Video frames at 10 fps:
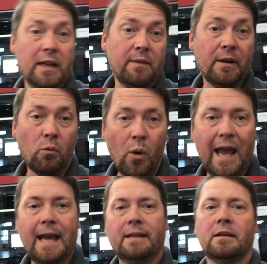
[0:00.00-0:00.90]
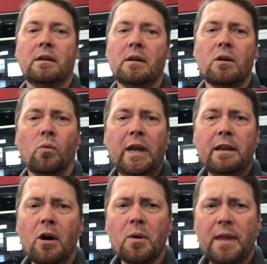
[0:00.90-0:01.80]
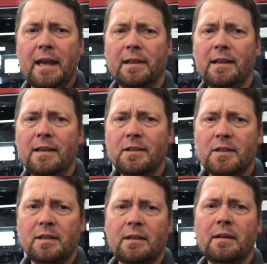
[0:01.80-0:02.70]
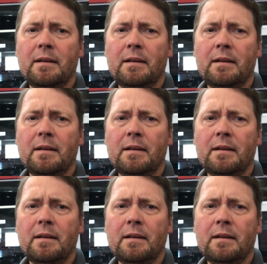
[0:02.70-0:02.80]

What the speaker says: even weight, we know that these